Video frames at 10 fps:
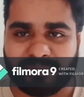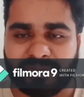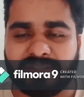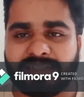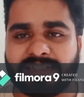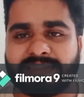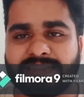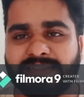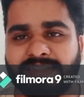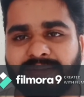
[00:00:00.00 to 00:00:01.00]
He
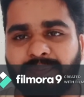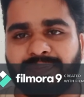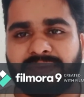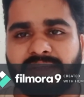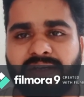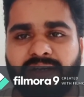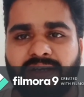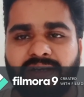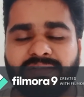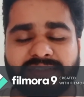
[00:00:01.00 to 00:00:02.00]
reached in
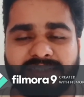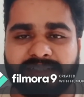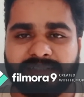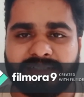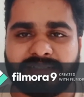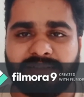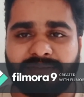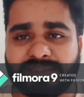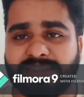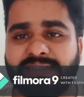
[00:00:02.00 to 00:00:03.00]
West
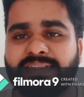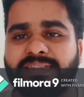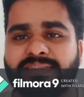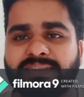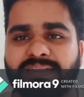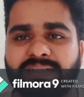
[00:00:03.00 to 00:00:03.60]
Indies